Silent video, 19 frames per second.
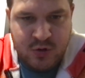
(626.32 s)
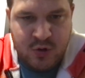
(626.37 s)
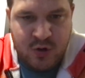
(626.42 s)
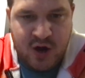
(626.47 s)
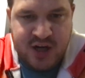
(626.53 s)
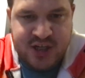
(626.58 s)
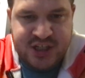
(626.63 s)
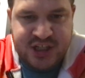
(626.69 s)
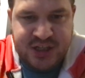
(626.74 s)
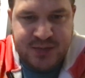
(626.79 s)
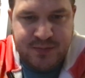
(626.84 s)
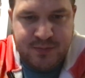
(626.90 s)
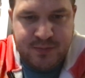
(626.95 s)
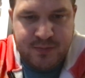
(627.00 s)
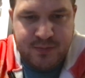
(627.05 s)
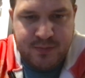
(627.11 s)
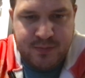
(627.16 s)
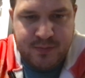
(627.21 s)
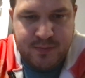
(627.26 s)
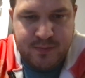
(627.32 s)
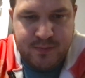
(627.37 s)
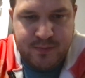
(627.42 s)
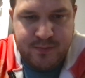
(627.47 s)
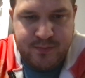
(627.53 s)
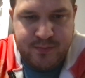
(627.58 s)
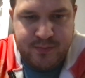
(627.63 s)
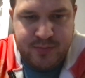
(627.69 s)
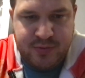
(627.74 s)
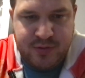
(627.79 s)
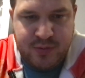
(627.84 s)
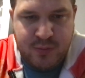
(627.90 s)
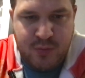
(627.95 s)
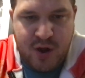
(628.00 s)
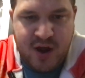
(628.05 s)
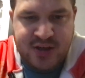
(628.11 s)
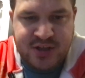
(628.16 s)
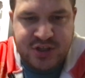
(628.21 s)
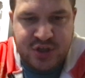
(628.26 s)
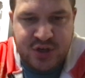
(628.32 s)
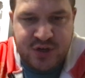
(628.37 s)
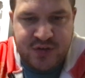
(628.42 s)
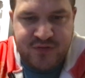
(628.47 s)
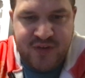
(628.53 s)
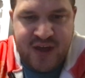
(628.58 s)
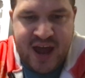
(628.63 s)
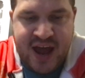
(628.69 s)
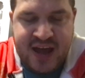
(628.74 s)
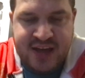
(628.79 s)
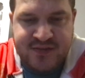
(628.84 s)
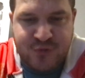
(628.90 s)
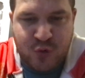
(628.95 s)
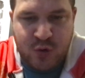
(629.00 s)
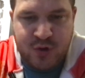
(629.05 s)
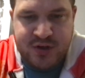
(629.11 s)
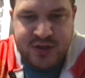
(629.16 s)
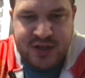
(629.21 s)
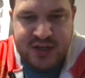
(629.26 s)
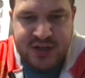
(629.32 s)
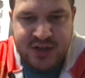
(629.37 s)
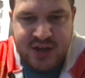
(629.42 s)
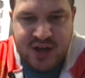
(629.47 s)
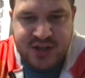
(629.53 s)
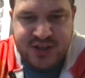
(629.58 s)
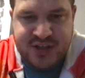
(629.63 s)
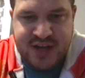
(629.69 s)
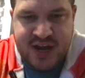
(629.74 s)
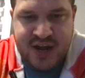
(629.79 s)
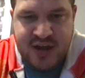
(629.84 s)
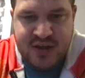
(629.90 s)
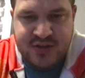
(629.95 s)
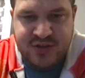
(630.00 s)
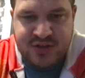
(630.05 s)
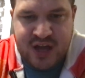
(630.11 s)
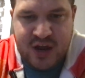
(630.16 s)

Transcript: Rasheed Monster is fast, 14 touchdowns.